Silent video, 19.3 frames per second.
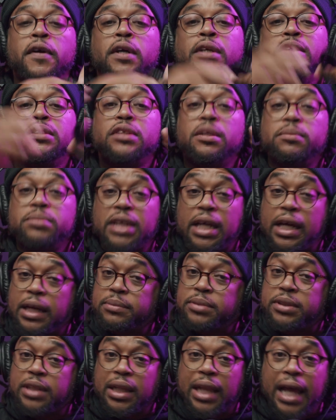
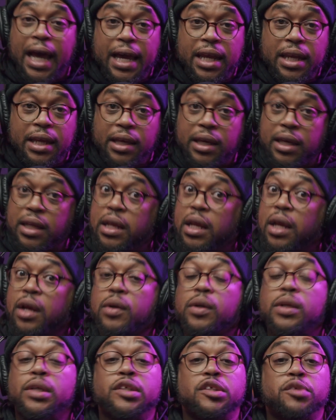sometimes the lighting in there
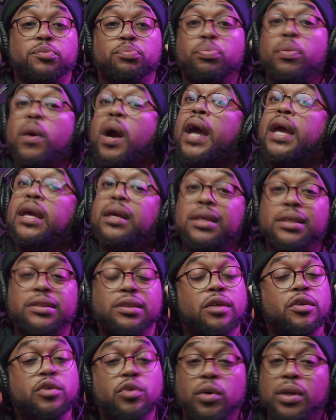is bright because they're
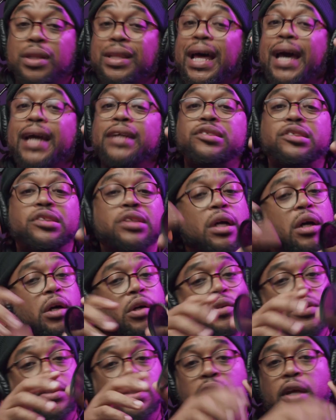doing light
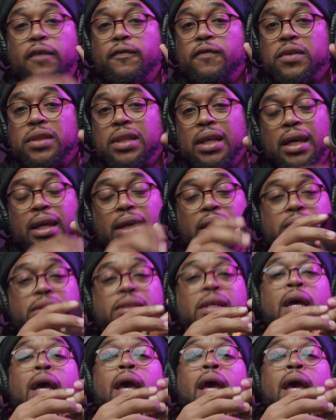shows and different things,